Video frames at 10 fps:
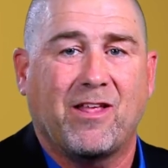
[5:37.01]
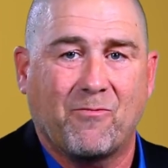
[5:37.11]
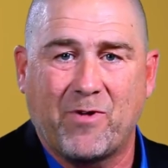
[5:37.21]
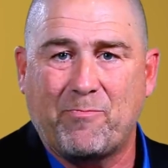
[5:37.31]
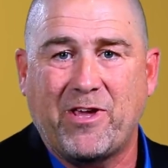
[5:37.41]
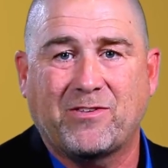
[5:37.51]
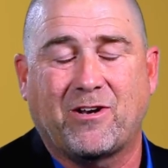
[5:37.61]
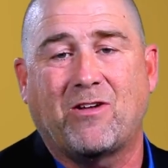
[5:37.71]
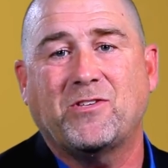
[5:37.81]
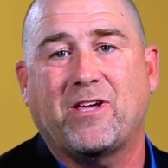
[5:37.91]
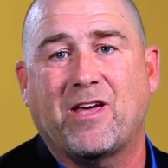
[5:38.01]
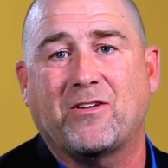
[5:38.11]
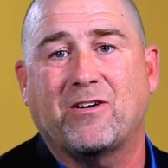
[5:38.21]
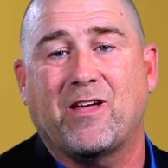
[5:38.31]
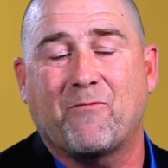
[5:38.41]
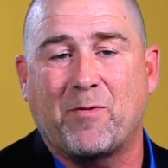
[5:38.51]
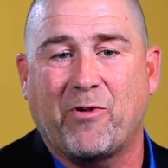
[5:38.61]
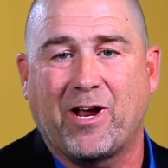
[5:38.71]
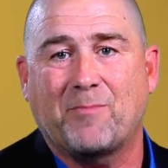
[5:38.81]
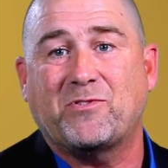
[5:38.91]
And we piece it all together and we
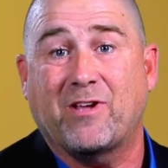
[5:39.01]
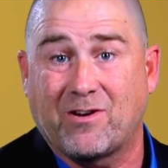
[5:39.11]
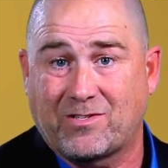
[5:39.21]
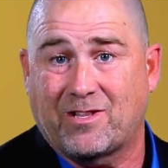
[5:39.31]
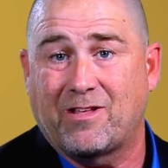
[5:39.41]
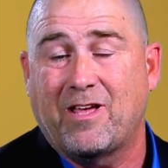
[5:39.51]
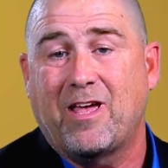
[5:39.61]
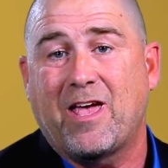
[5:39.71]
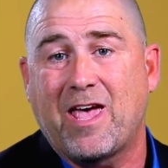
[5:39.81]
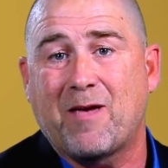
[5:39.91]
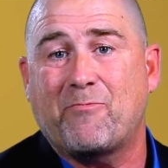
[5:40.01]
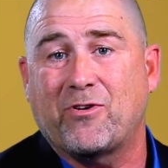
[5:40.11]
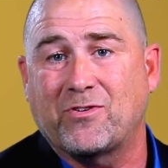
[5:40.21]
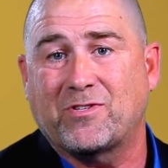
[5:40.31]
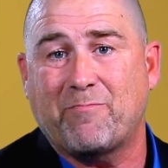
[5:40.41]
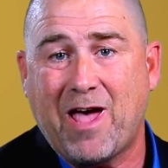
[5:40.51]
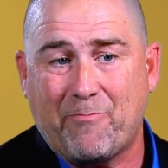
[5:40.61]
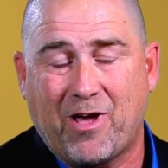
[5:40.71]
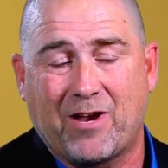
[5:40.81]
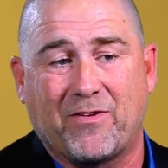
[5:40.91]
bring it upstairs and produce a
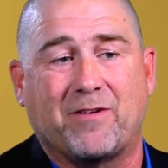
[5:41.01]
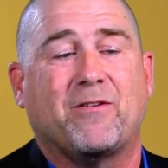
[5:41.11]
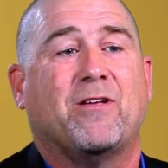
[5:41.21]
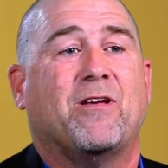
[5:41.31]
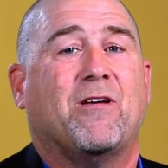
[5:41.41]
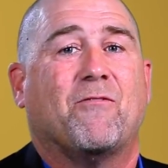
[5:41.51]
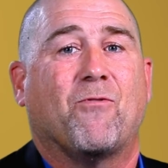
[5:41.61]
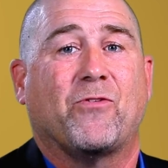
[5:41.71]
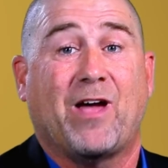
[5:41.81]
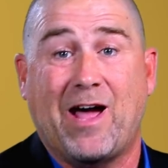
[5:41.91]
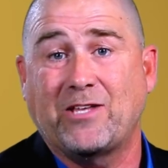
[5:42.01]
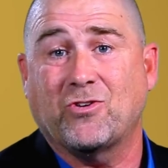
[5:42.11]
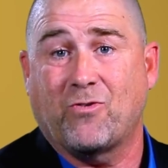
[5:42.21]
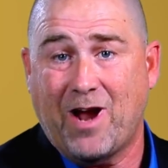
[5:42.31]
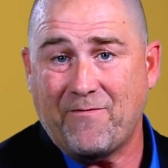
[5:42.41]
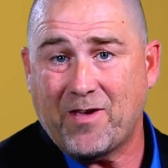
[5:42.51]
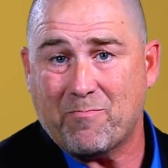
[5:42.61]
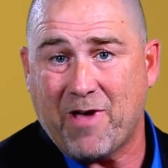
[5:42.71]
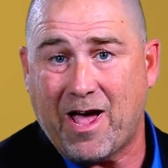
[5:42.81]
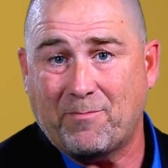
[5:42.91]
map out of it. For the
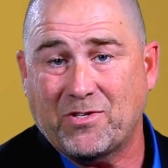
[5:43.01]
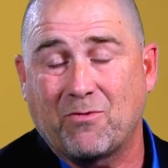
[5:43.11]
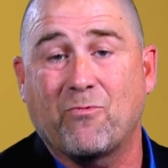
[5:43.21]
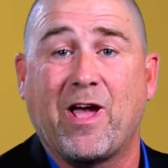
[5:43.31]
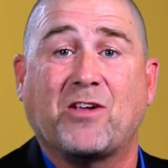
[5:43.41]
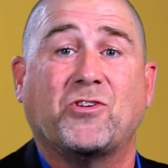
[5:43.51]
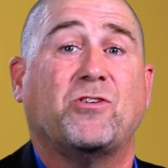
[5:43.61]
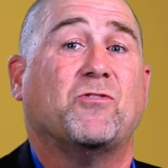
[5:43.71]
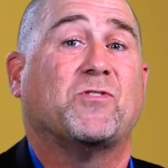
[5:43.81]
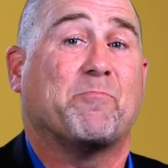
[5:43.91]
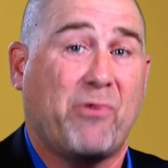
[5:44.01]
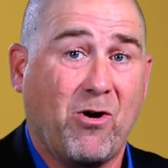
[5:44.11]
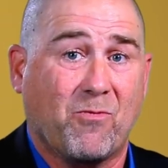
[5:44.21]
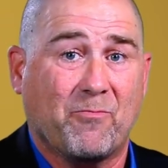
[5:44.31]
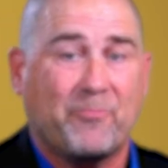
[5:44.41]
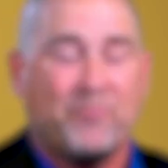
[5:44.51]
hydrographic maps, we actually use a boat.